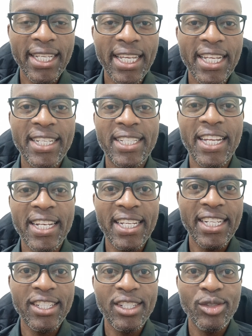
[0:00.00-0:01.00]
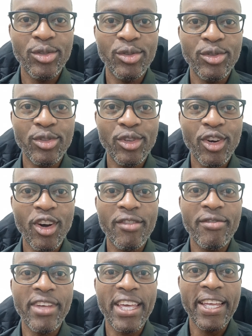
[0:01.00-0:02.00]
intended to
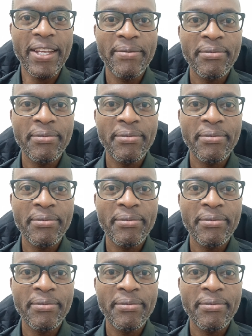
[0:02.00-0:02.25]
convey.